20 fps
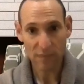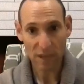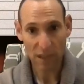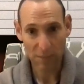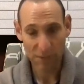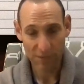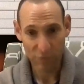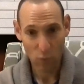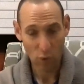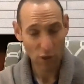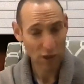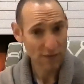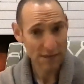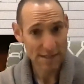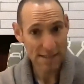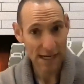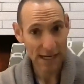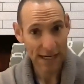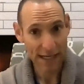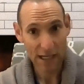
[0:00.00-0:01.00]
before even
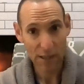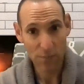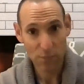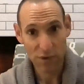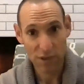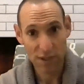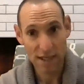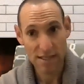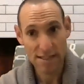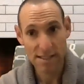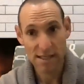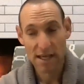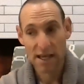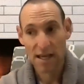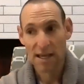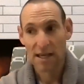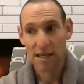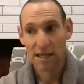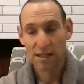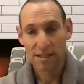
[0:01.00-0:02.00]
signing up with us,
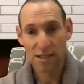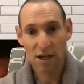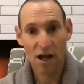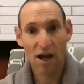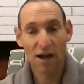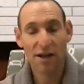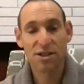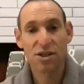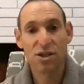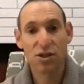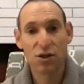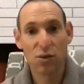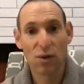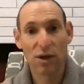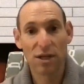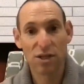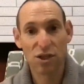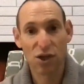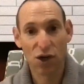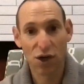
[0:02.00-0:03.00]
talk to an
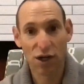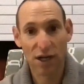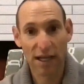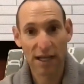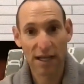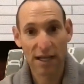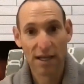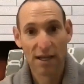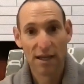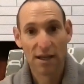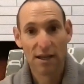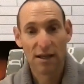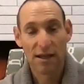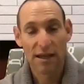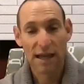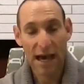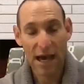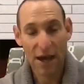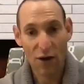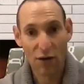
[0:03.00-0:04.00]
attorney
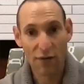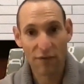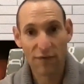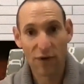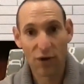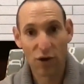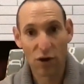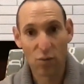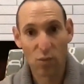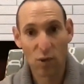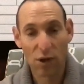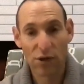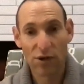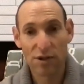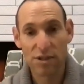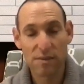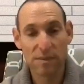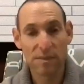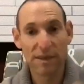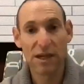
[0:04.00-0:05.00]
at our firm, whether
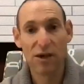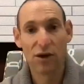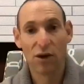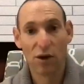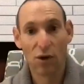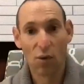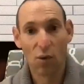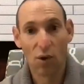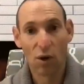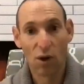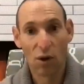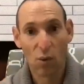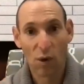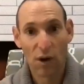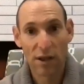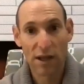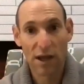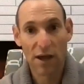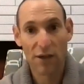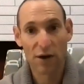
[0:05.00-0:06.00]
it's me or one of
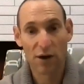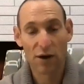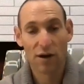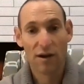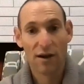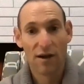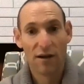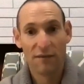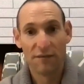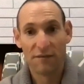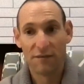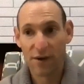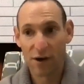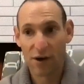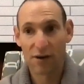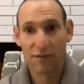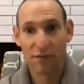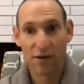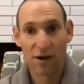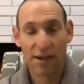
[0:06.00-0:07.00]
the other
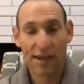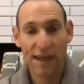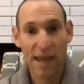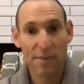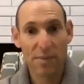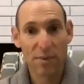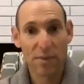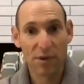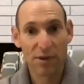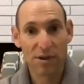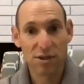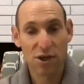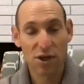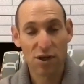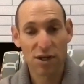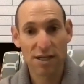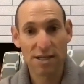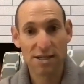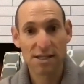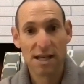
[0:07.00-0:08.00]
very, very capable
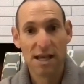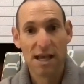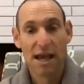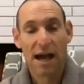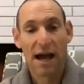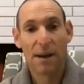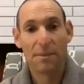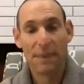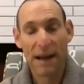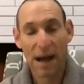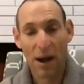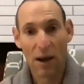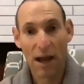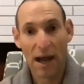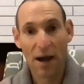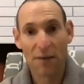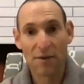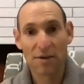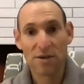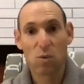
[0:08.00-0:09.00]
attorneys, about
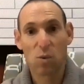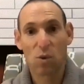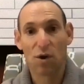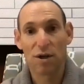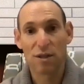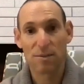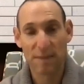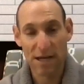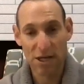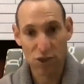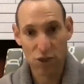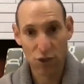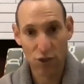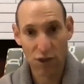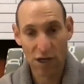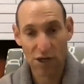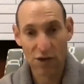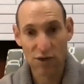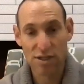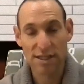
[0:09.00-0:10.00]
how this works. Make sure you
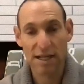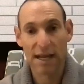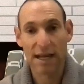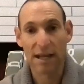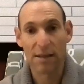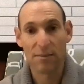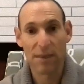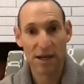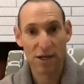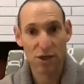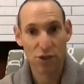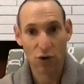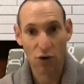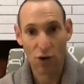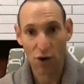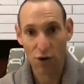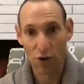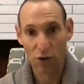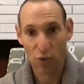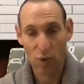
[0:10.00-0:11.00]
understand it. Make sure
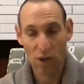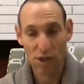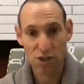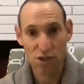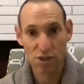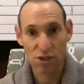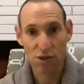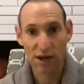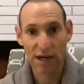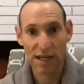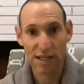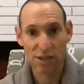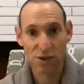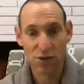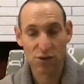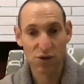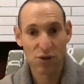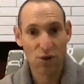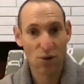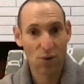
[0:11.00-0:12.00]
all your questions are
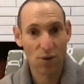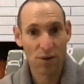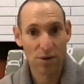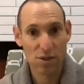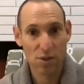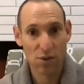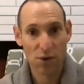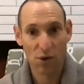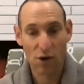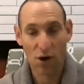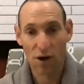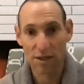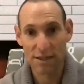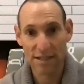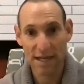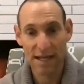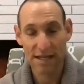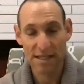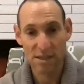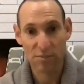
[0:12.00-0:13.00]
answered so there aren't
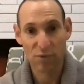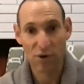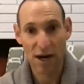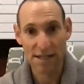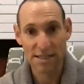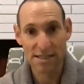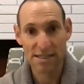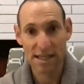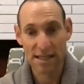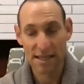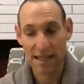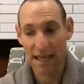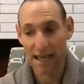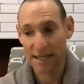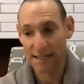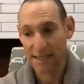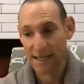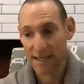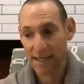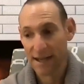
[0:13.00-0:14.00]
any surprises at the end.